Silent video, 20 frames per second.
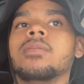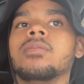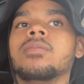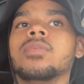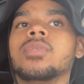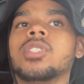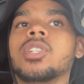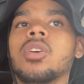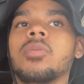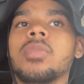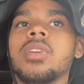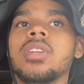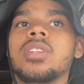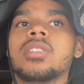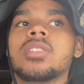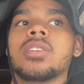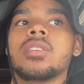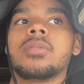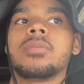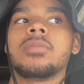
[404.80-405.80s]
show me
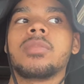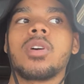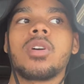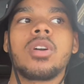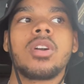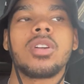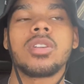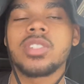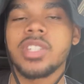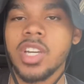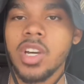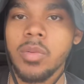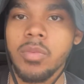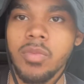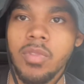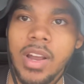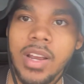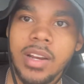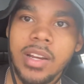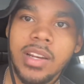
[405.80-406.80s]
some, or tell me
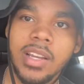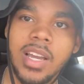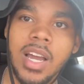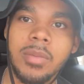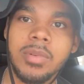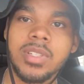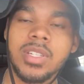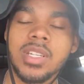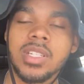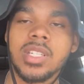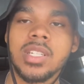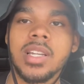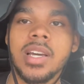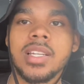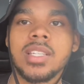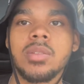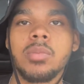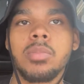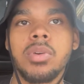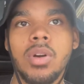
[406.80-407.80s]
right in the comment section like
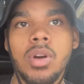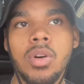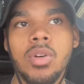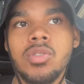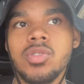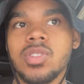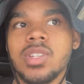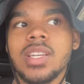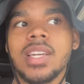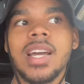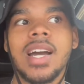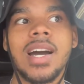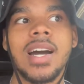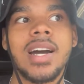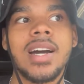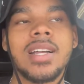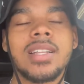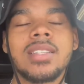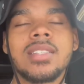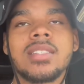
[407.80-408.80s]
some pros and
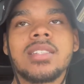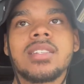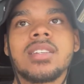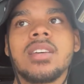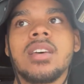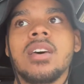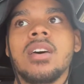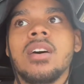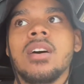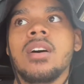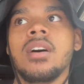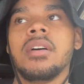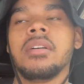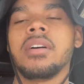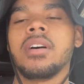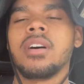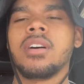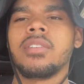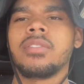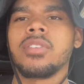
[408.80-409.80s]
cons
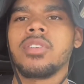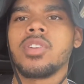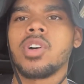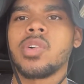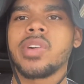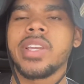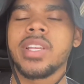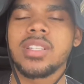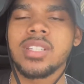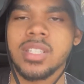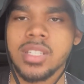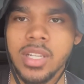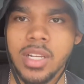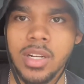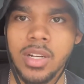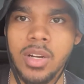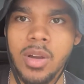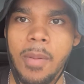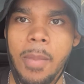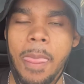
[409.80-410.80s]
of, you know, each
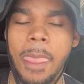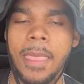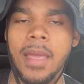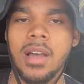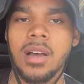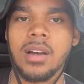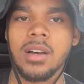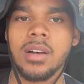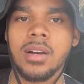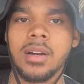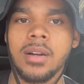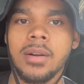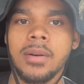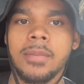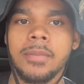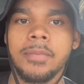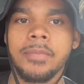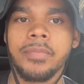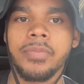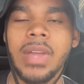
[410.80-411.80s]
setup. I
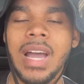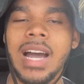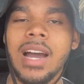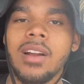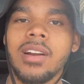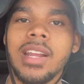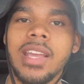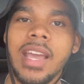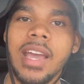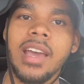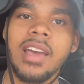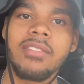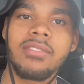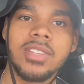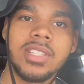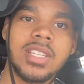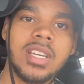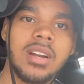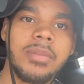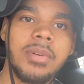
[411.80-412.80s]
already have a
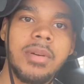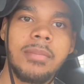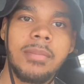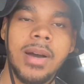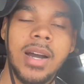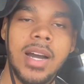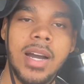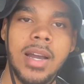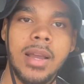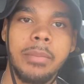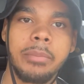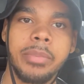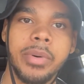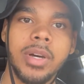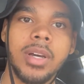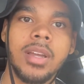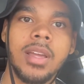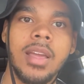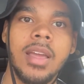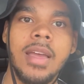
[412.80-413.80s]
setup in mind,
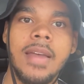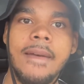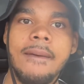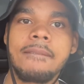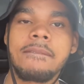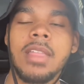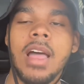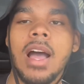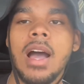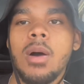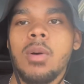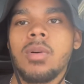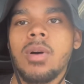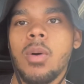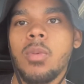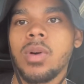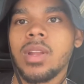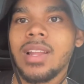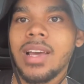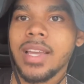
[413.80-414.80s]
but I
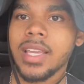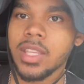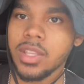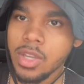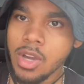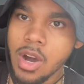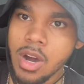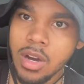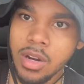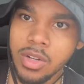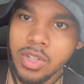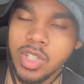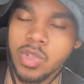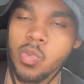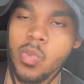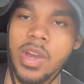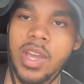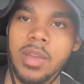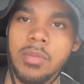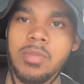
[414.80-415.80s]
would like y'all to
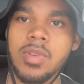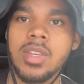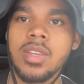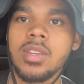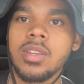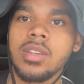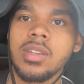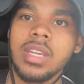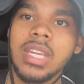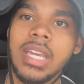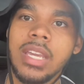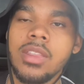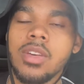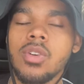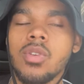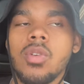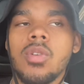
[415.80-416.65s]
sway me either